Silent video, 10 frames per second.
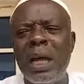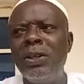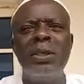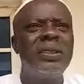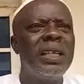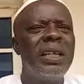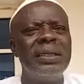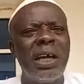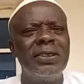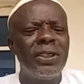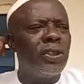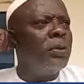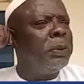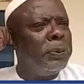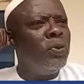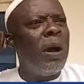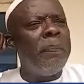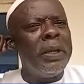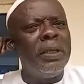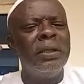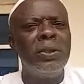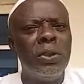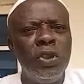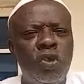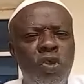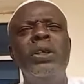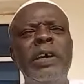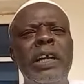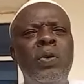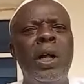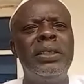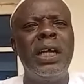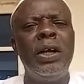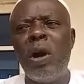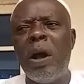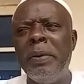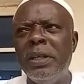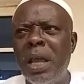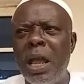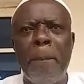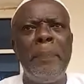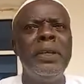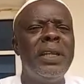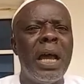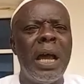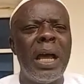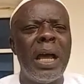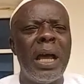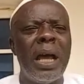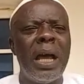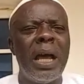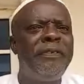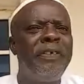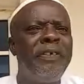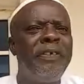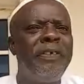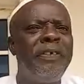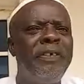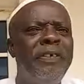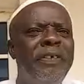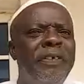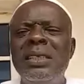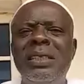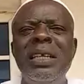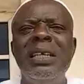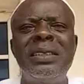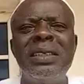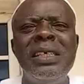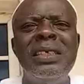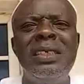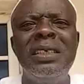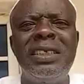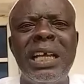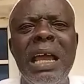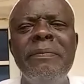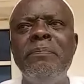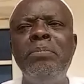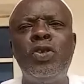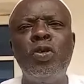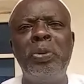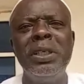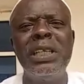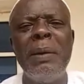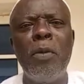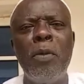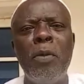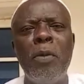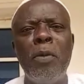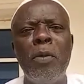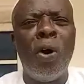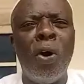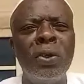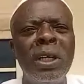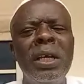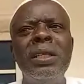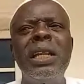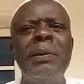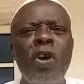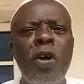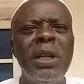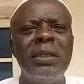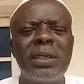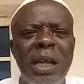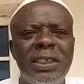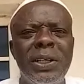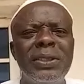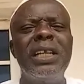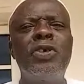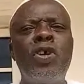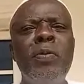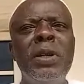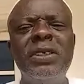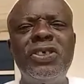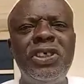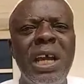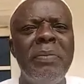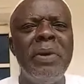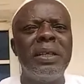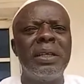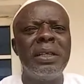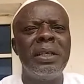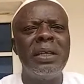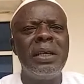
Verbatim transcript: landlord-tenant association, people who have been doing very well there, who have been helping their different areas, this is the time to bring them on board. Let them come in as councillors, let them come in as chairmen.